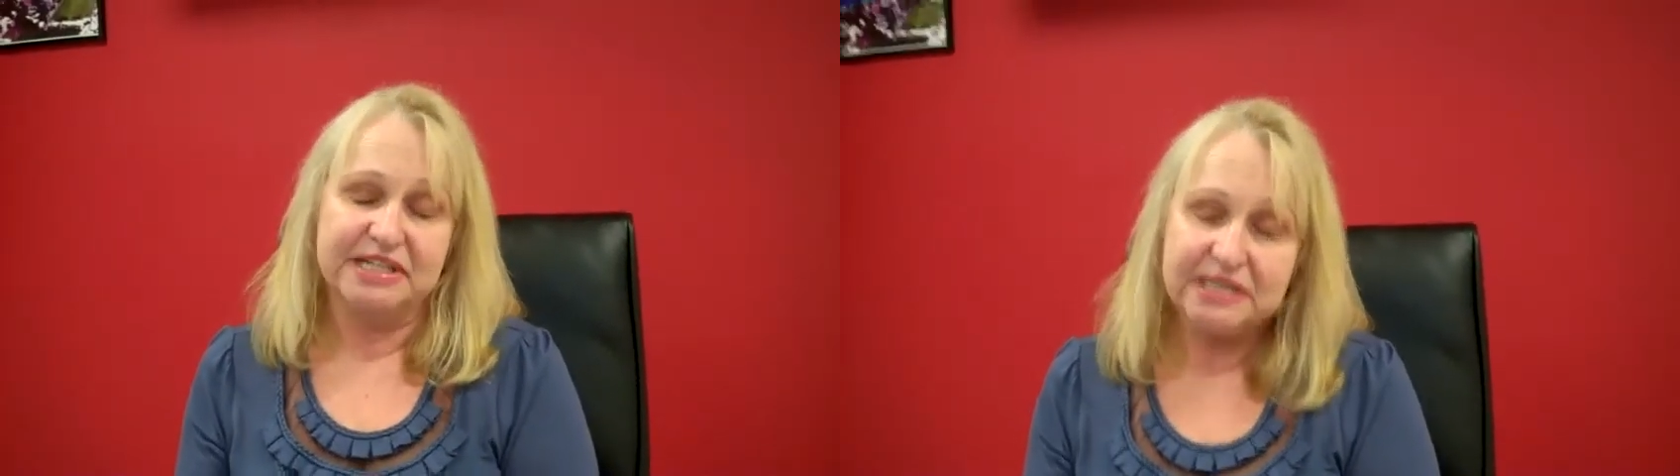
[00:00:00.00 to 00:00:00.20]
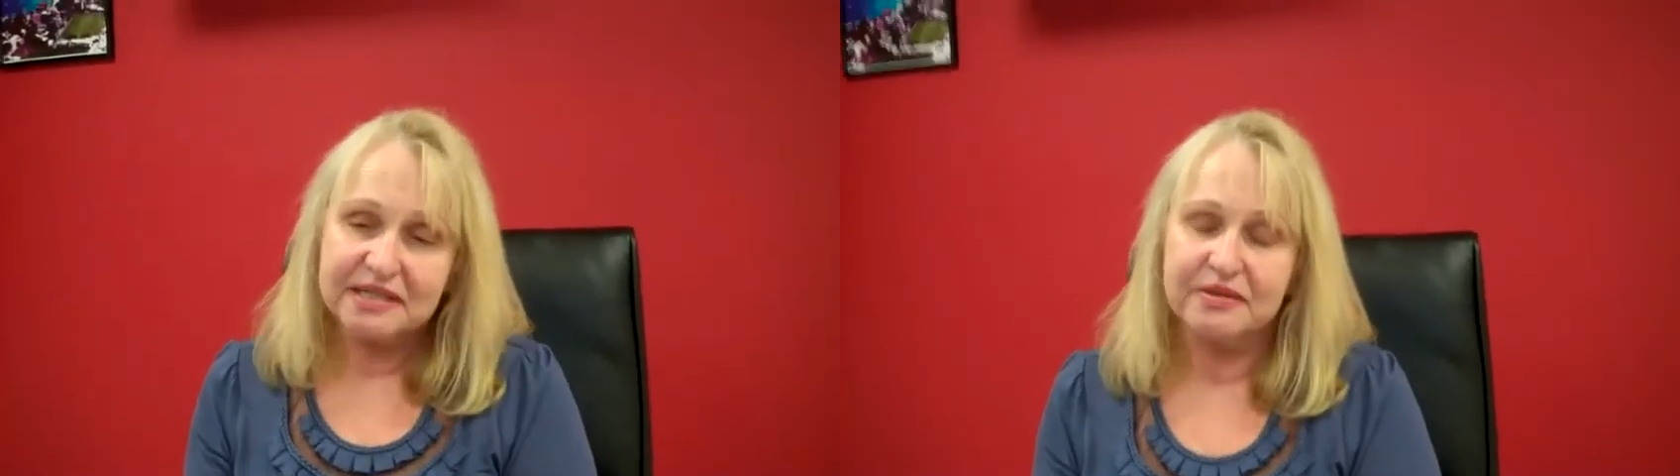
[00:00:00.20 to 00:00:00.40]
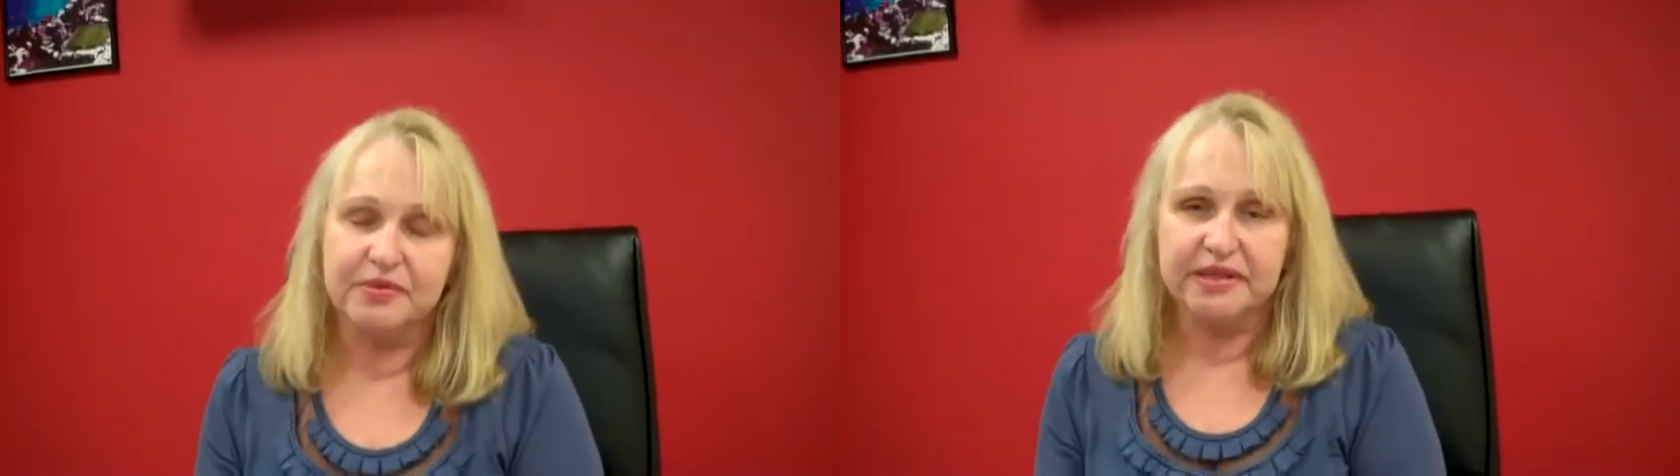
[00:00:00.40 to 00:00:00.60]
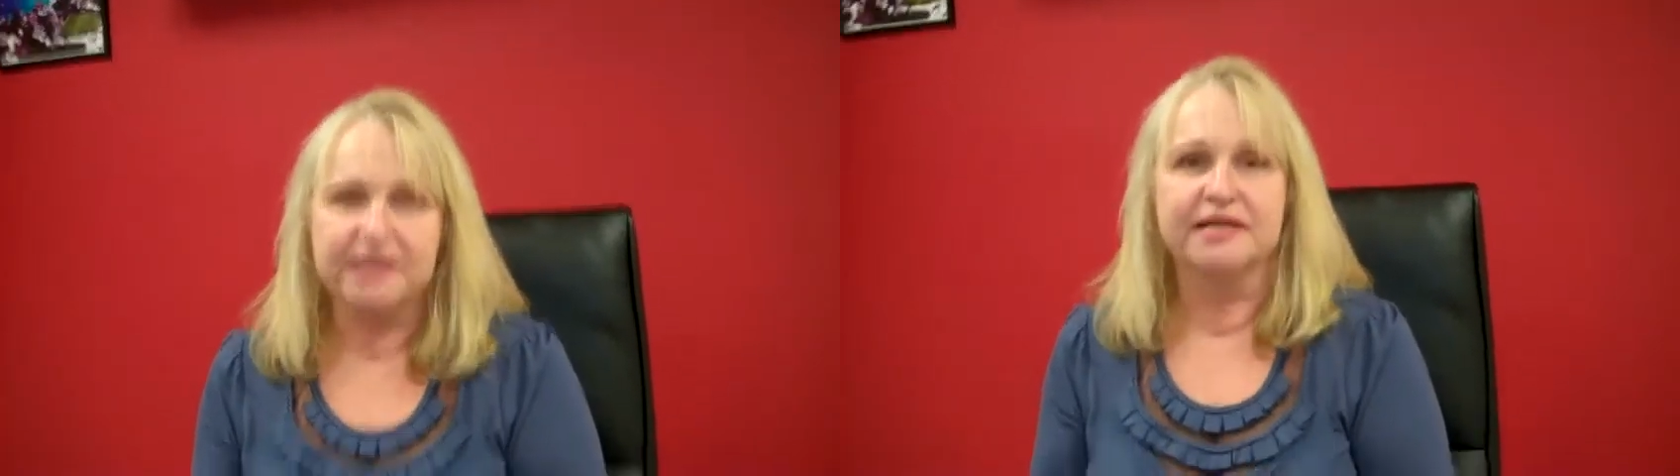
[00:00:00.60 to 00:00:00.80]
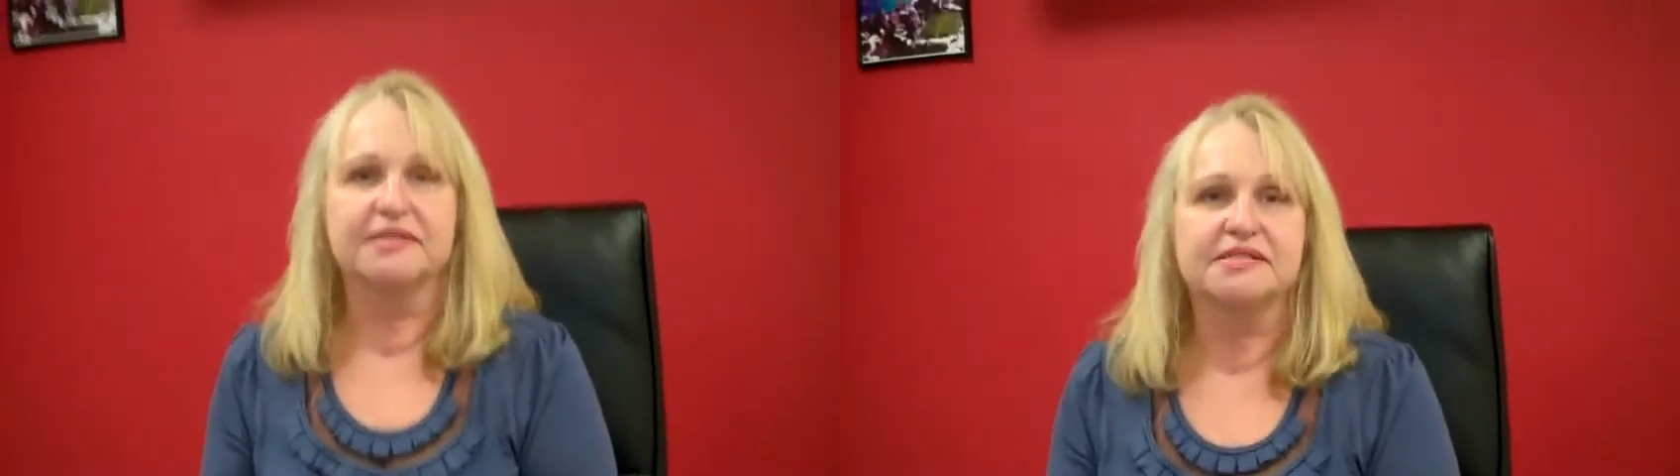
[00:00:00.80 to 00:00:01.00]
dealing with
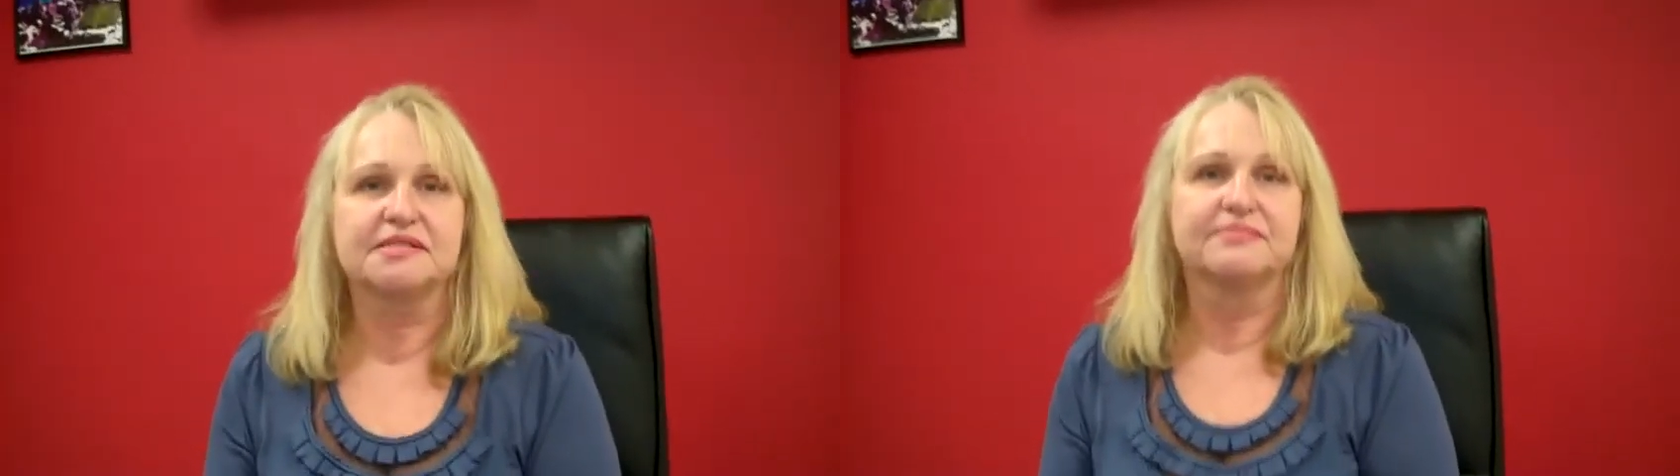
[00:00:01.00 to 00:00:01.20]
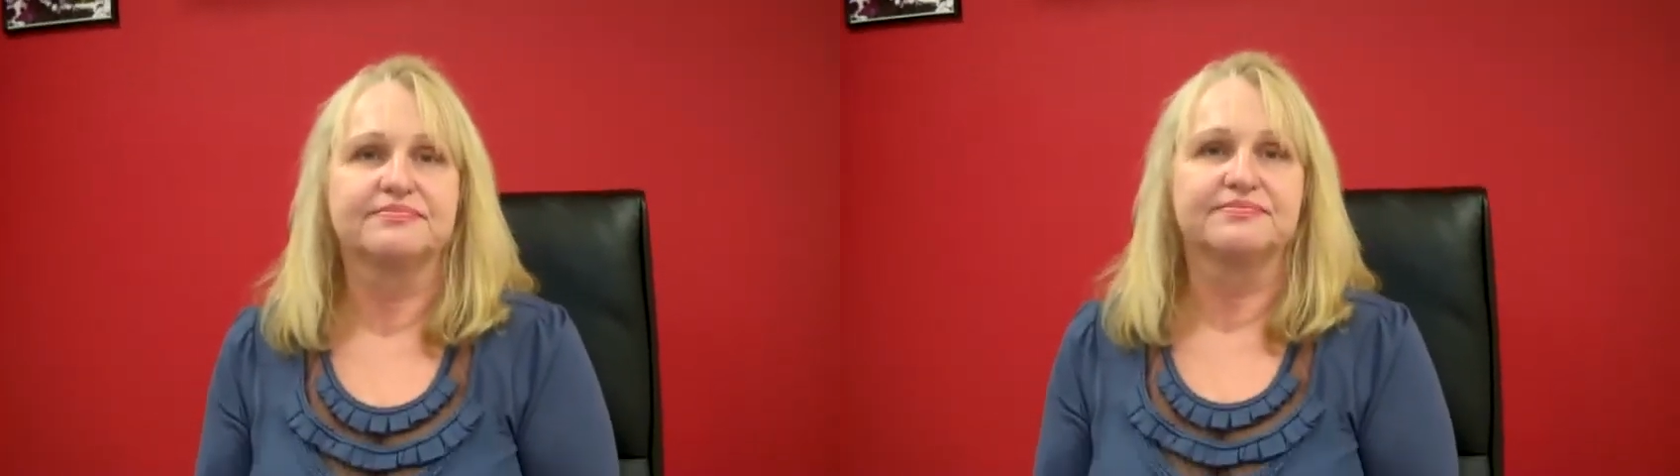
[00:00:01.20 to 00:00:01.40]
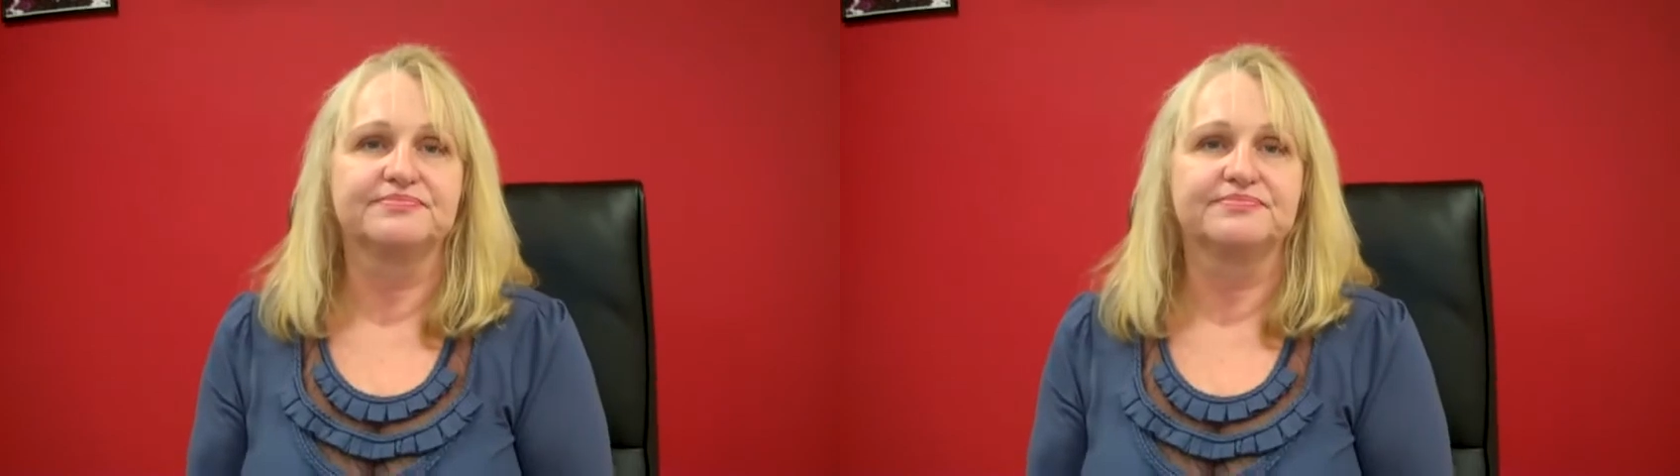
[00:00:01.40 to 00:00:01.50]
things.